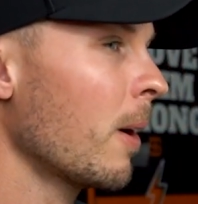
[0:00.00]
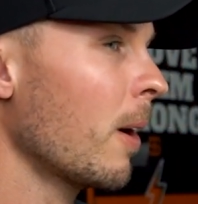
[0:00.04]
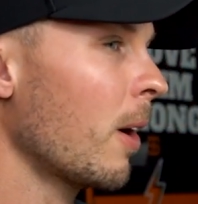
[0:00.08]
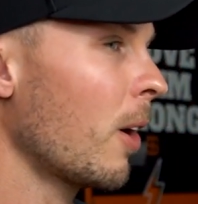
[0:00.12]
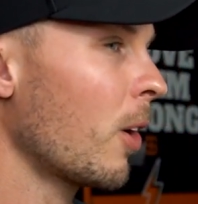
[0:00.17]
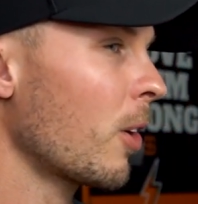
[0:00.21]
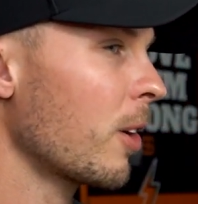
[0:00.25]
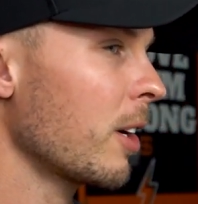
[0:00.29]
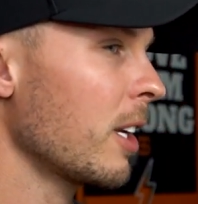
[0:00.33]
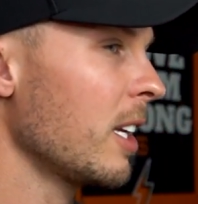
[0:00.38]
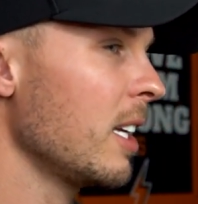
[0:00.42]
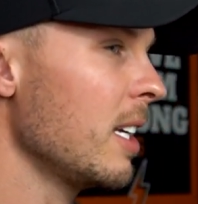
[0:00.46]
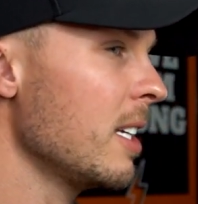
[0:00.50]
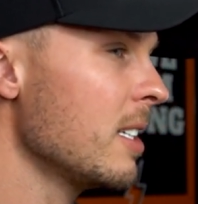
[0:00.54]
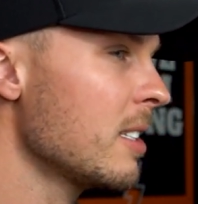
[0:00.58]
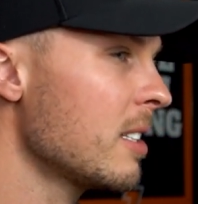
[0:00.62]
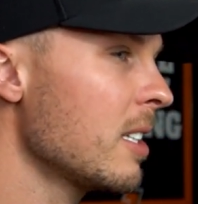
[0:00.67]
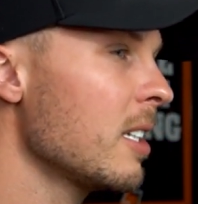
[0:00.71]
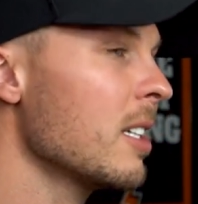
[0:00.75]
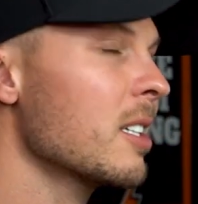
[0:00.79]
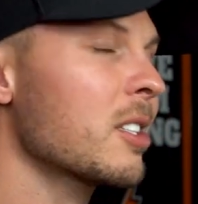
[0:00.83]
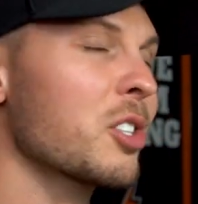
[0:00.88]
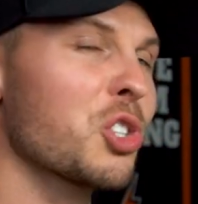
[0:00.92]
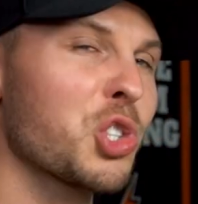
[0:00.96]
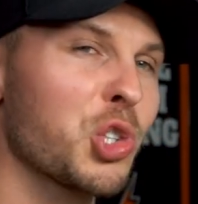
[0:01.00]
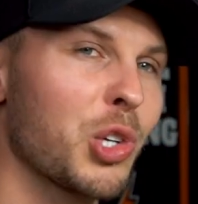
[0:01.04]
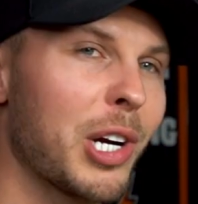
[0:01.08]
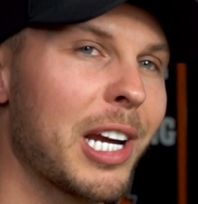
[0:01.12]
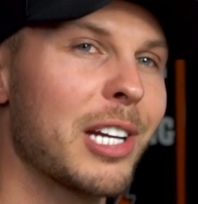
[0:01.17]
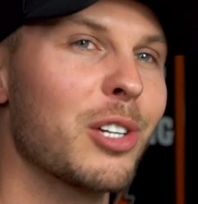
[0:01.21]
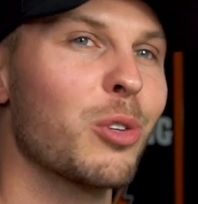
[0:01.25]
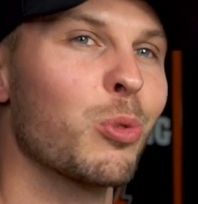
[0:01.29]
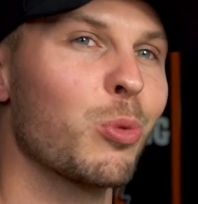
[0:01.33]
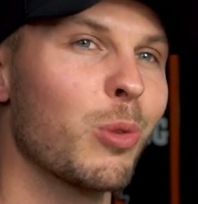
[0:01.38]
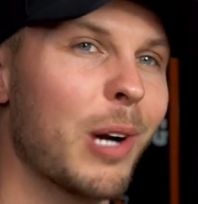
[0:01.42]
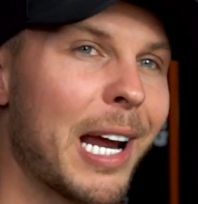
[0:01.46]
our easiest
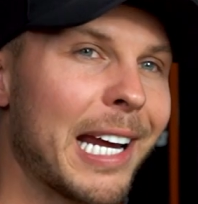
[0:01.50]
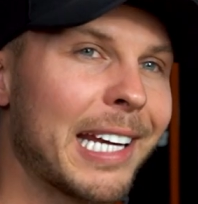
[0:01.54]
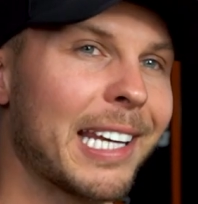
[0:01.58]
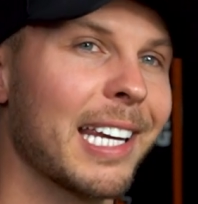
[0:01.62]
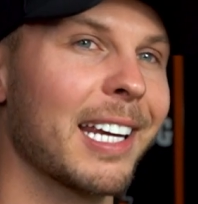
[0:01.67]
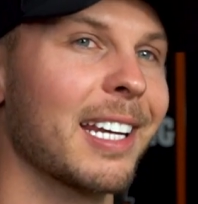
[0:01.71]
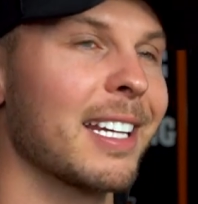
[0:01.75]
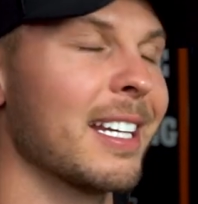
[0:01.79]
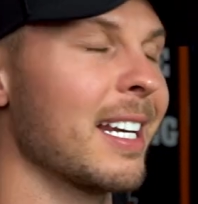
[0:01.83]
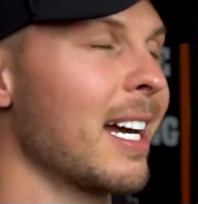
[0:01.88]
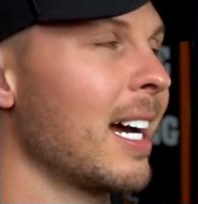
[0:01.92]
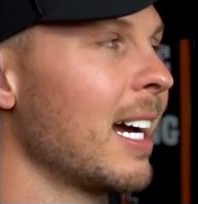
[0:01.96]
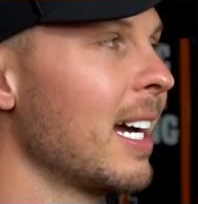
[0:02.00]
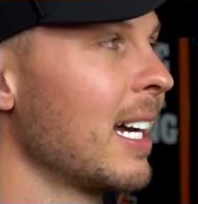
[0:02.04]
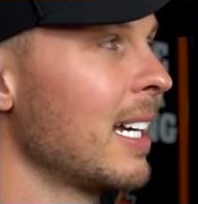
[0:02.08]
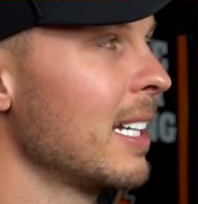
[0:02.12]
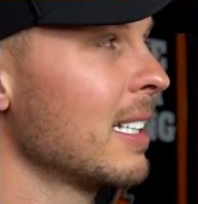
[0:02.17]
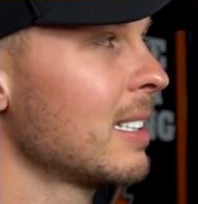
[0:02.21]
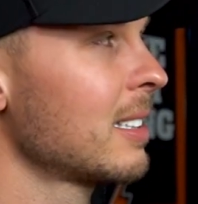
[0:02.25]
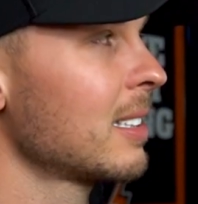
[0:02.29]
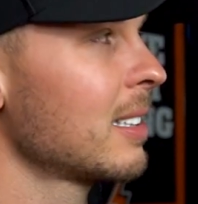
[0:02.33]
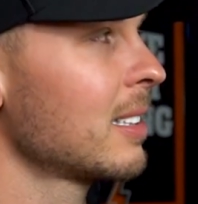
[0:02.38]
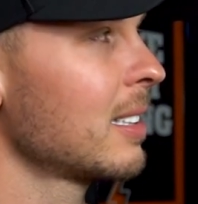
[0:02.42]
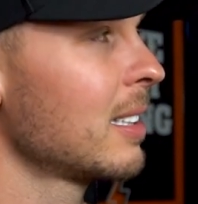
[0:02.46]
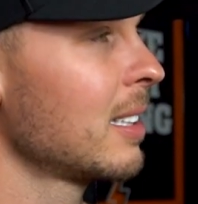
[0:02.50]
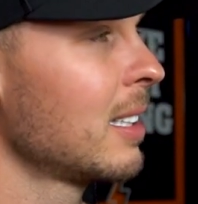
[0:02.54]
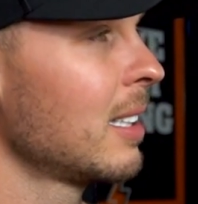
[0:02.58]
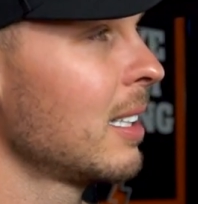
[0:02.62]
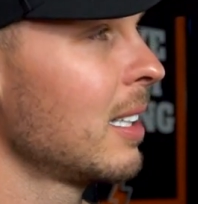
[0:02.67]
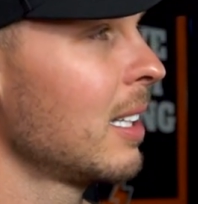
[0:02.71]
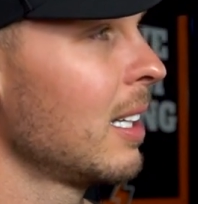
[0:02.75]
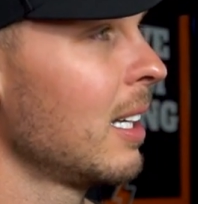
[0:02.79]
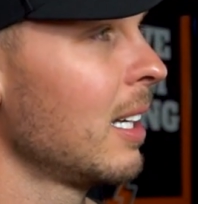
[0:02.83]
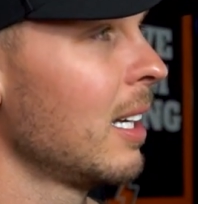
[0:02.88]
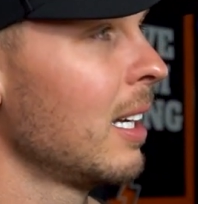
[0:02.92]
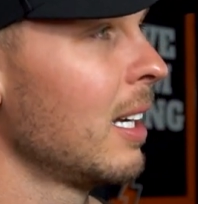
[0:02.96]
trade to recognize.
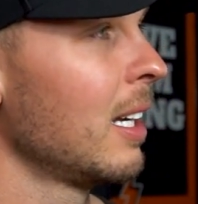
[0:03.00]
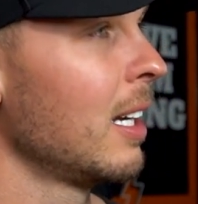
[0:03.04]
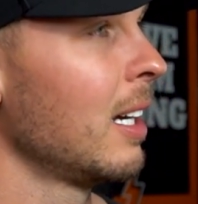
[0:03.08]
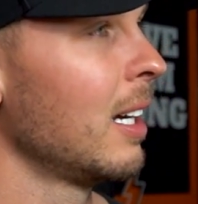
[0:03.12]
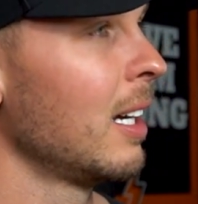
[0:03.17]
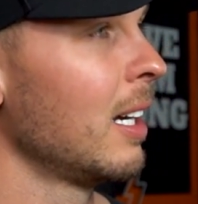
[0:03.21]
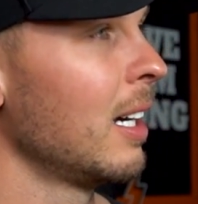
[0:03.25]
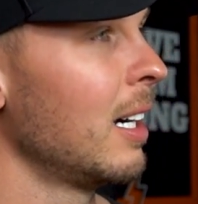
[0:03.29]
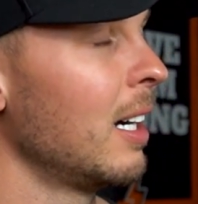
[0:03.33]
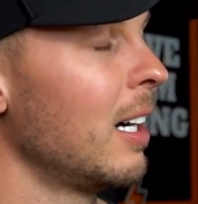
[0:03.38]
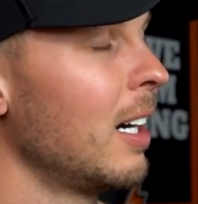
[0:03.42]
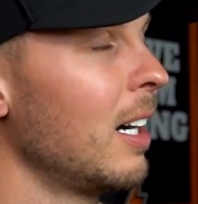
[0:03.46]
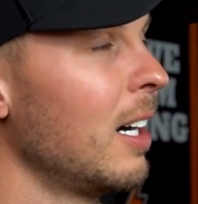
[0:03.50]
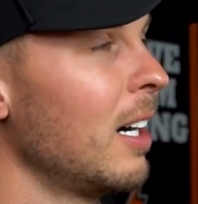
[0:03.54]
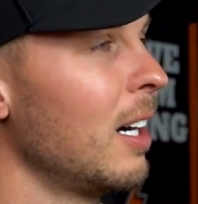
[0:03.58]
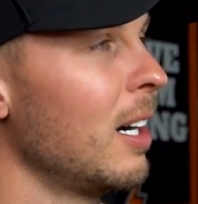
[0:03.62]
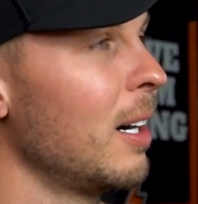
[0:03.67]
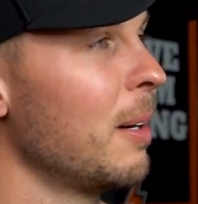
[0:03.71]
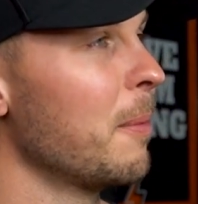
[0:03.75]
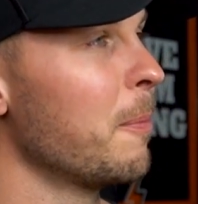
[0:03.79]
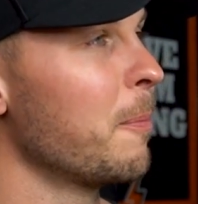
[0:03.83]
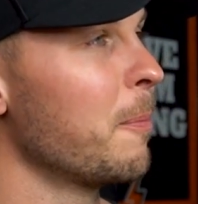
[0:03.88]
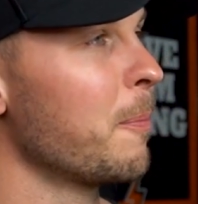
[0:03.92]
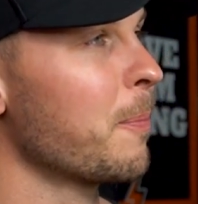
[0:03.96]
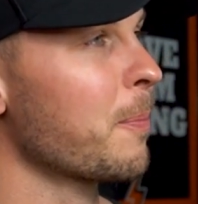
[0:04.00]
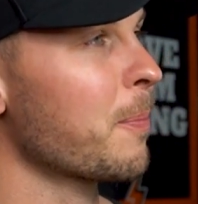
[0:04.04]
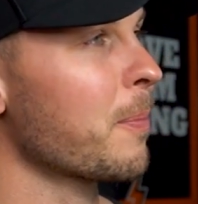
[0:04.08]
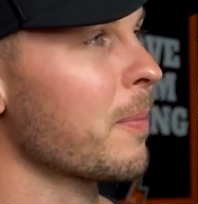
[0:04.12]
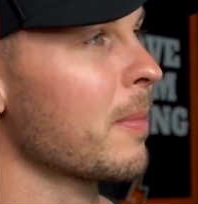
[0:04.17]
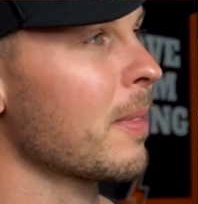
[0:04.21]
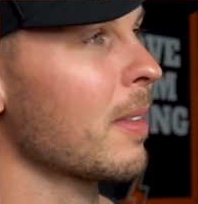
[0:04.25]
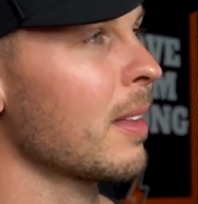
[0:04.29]
And